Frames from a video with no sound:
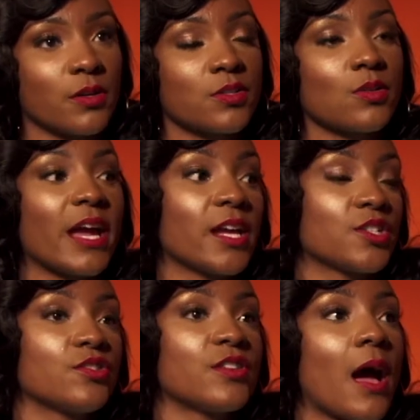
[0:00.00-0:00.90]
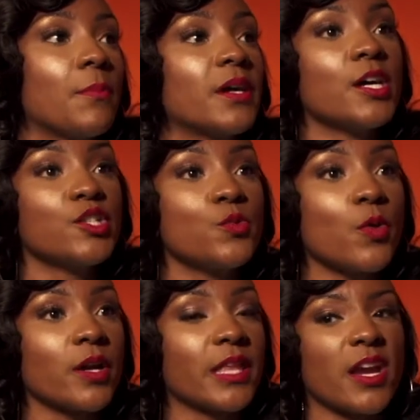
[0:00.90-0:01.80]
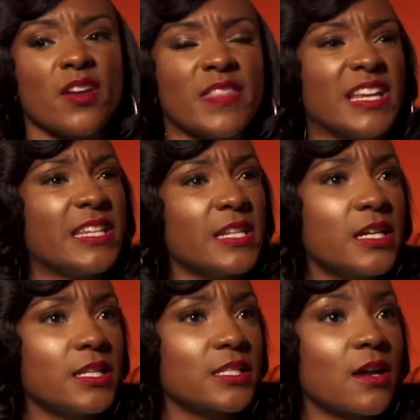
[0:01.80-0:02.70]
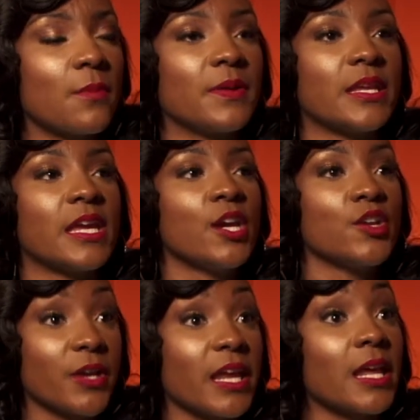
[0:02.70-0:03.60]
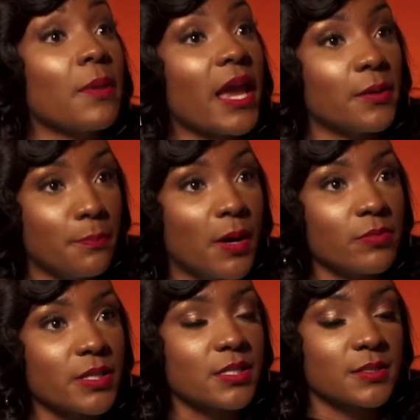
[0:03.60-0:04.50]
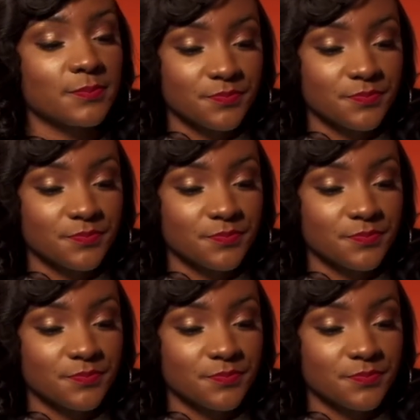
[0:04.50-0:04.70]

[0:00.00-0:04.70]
So like at your job, because you work there, they did good as a company, you're getting paid a bonus.